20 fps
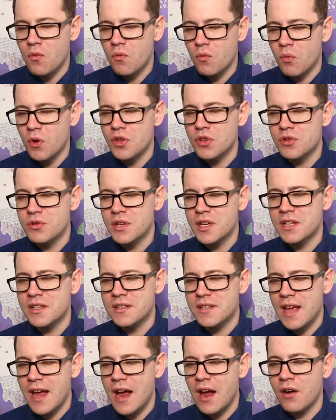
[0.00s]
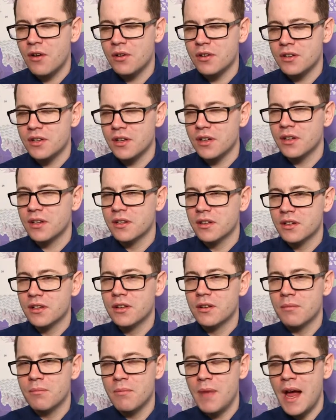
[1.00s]
When you get down to
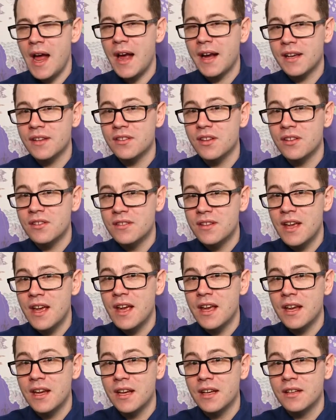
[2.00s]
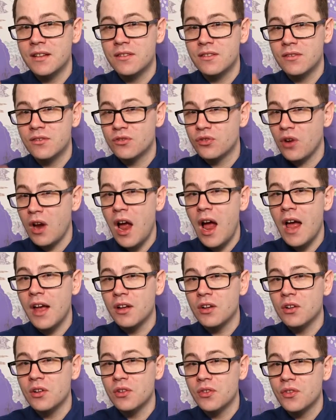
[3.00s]
back in the day
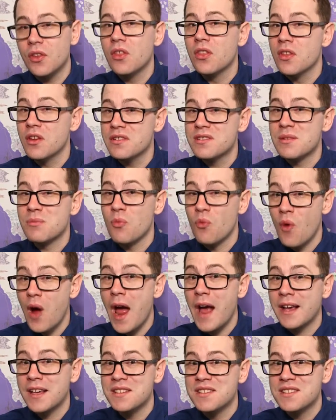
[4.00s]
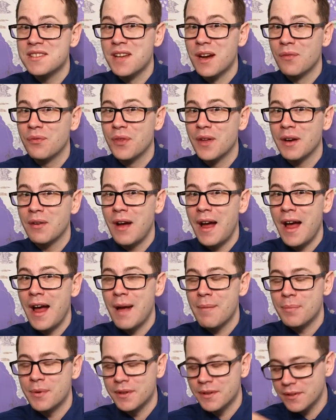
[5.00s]
trials, there's some wacky stuff that
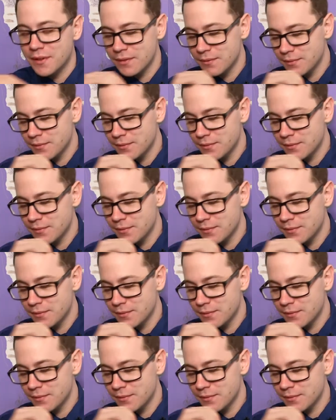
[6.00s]
happened.